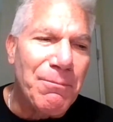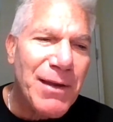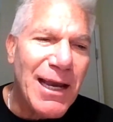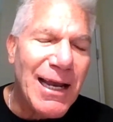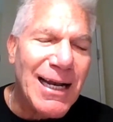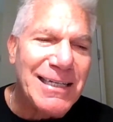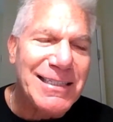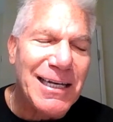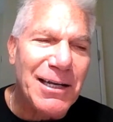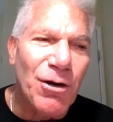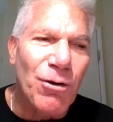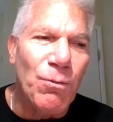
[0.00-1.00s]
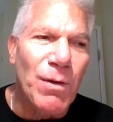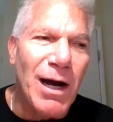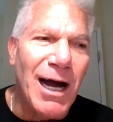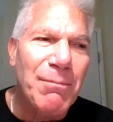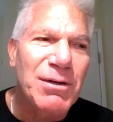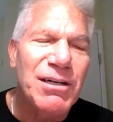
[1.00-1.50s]
And I said,
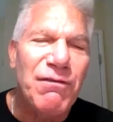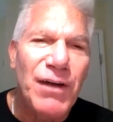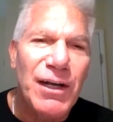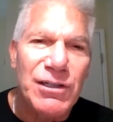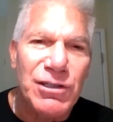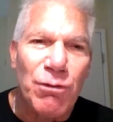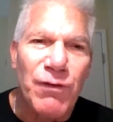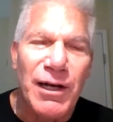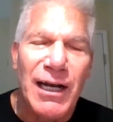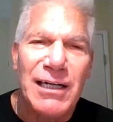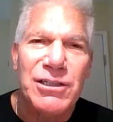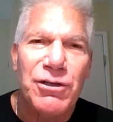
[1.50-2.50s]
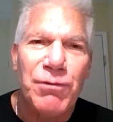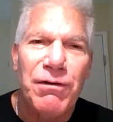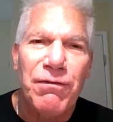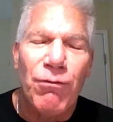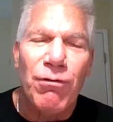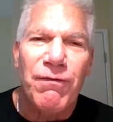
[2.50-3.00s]
I'm convinced over the next 3,
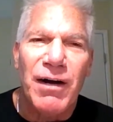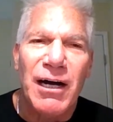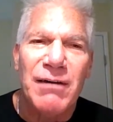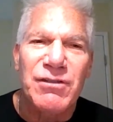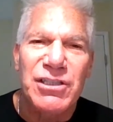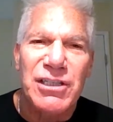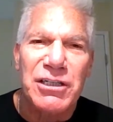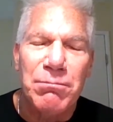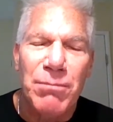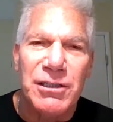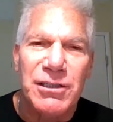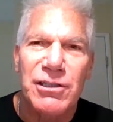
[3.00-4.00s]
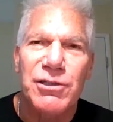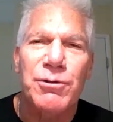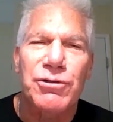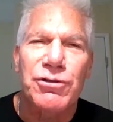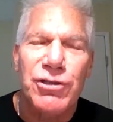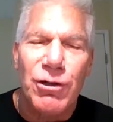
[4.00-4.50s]
4, 5, 6 months, because
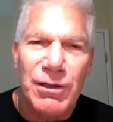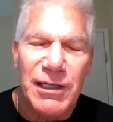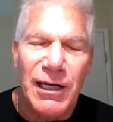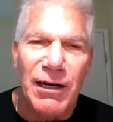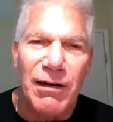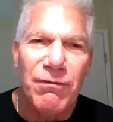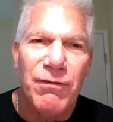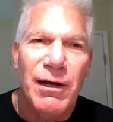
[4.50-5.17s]
you're so attentive,